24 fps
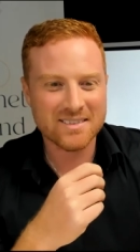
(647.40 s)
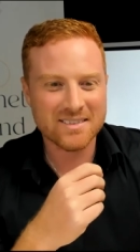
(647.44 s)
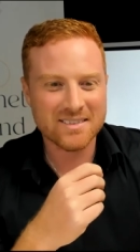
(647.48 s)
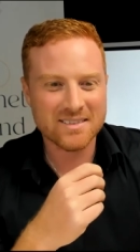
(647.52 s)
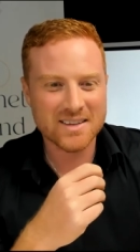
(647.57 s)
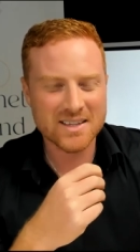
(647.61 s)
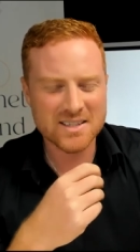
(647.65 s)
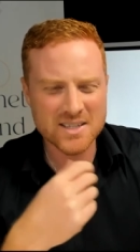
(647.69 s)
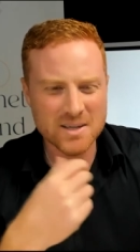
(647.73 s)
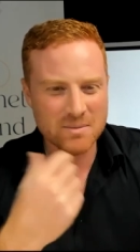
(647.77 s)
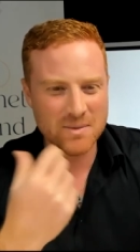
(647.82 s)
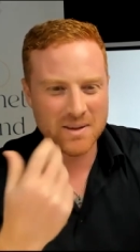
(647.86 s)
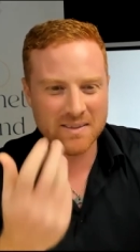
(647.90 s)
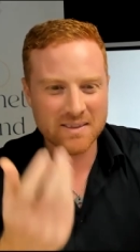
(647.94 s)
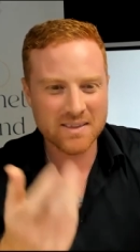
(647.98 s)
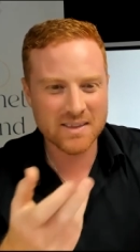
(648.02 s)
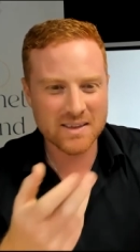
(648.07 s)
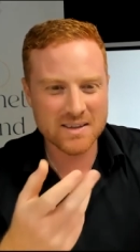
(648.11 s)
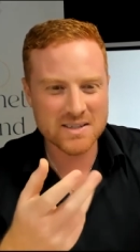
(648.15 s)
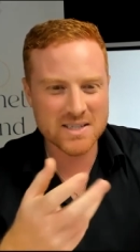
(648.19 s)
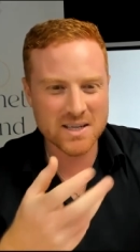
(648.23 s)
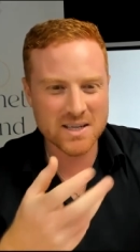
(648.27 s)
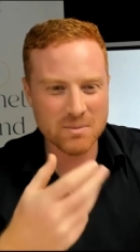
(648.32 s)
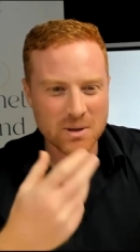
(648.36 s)
There's
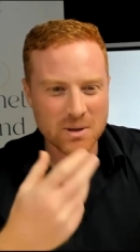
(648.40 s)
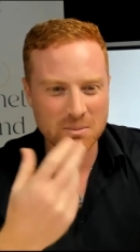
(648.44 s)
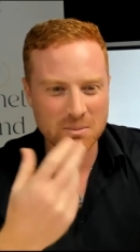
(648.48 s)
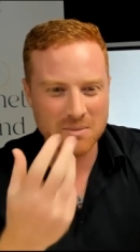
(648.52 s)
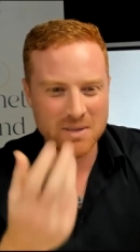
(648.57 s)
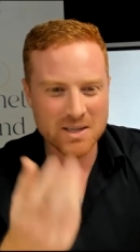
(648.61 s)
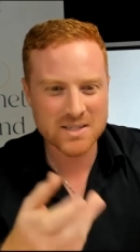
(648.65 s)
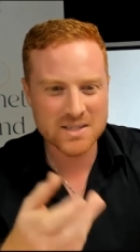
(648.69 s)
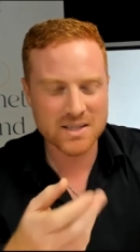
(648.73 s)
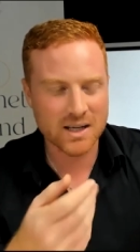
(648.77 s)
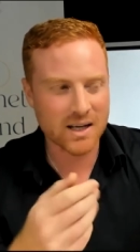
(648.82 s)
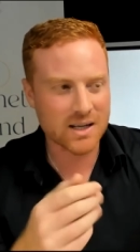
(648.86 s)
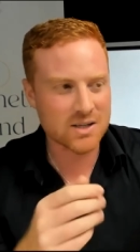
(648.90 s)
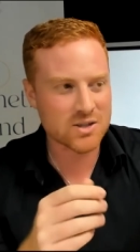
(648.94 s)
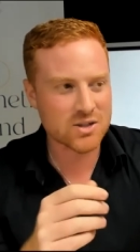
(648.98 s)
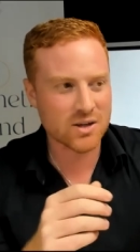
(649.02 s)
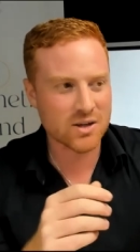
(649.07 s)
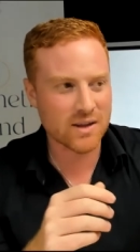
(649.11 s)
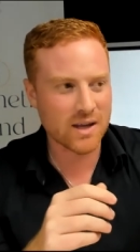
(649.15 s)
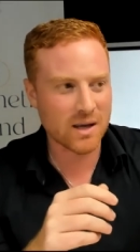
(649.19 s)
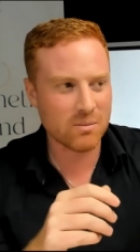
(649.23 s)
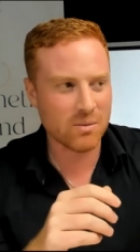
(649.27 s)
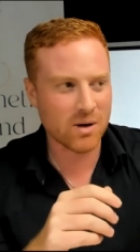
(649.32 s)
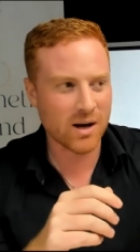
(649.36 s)
something missing. And
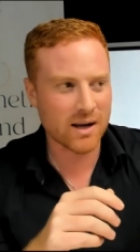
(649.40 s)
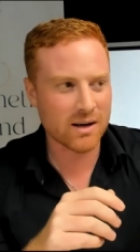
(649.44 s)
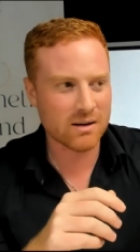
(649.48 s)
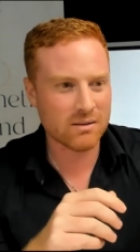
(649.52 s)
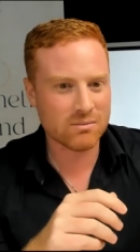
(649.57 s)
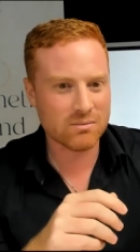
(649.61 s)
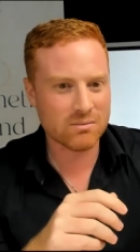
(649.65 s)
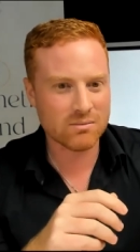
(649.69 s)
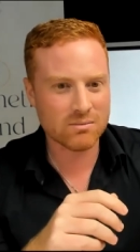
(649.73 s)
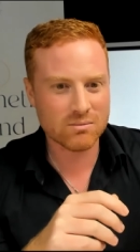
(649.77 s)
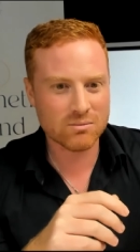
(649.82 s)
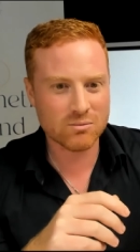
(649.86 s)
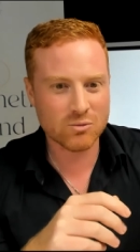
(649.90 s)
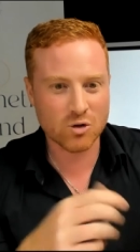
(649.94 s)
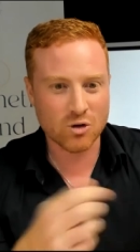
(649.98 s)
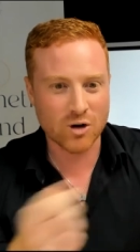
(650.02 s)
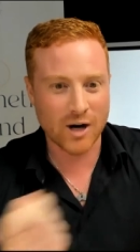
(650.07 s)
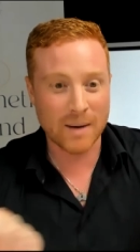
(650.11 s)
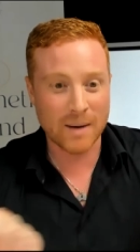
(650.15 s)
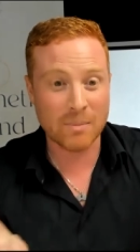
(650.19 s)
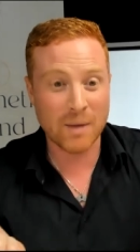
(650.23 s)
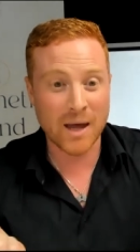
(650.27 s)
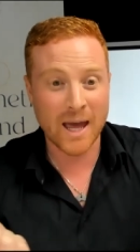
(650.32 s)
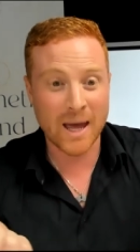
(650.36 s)
so they might
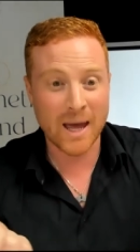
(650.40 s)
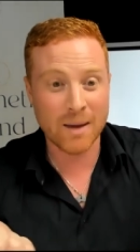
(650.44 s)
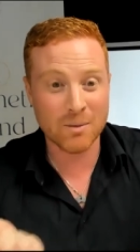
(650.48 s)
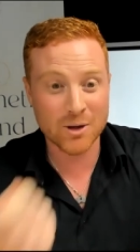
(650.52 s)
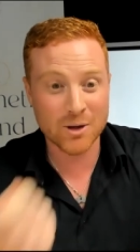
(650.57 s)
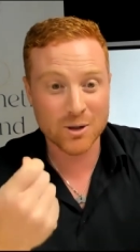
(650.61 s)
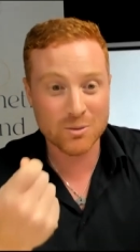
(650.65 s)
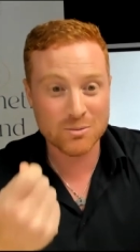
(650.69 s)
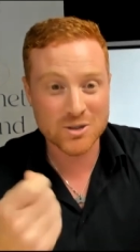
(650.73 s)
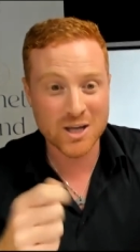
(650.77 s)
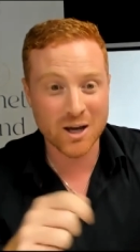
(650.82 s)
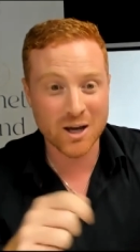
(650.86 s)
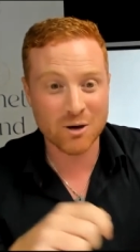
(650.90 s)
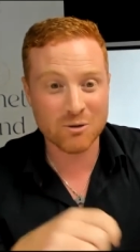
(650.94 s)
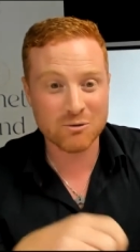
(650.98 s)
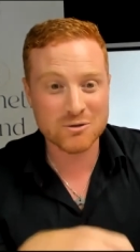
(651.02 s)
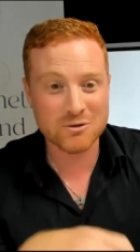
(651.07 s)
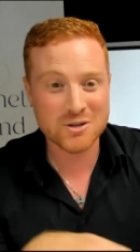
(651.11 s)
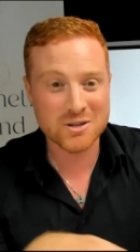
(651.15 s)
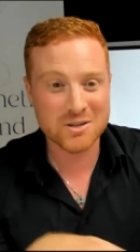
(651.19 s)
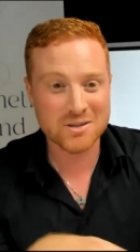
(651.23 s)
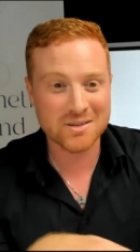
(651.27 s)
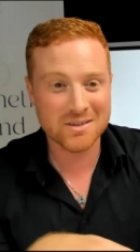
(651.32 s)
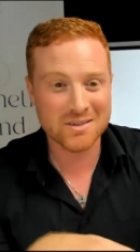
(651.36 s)
grab a hammer
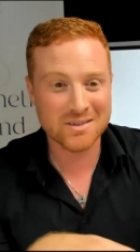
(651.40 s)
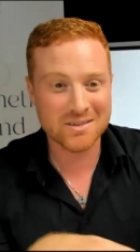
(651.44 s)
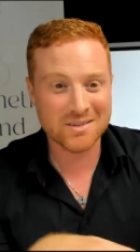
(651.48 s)
themselves.